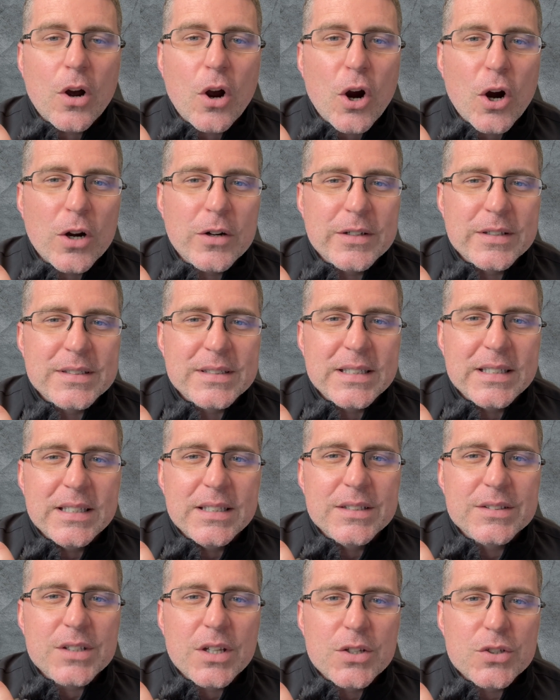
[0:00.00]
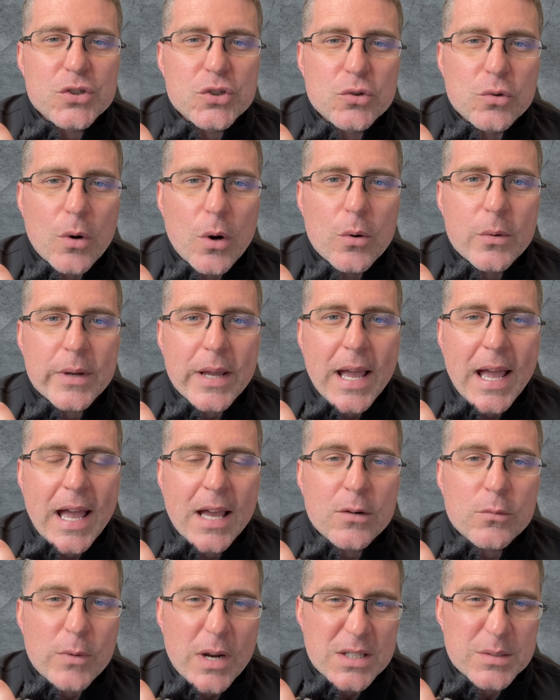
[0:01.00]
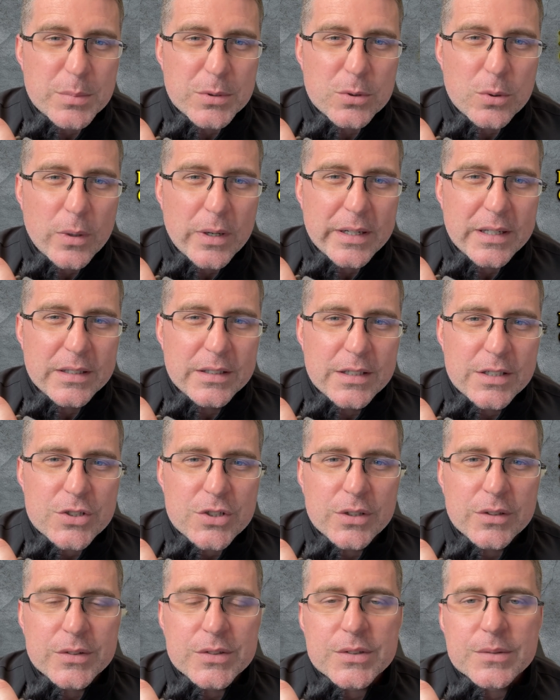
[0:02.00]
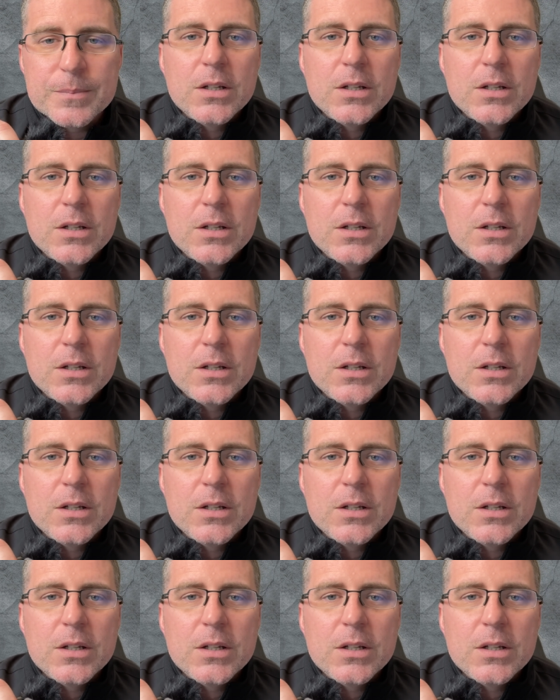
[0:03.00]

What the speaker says: heart disease, stroke, and respiratory conditions.